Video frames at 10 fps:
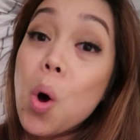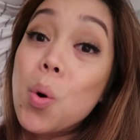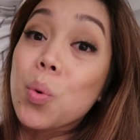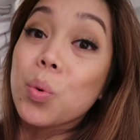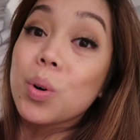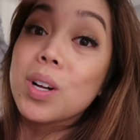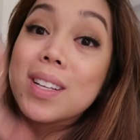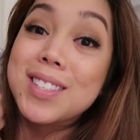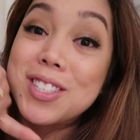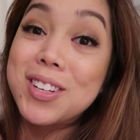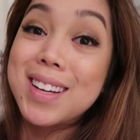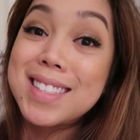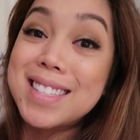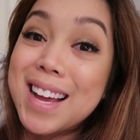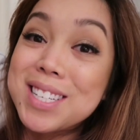Oh, did you
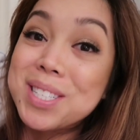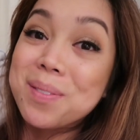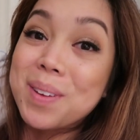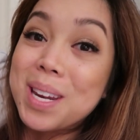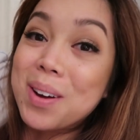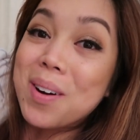guys catch the video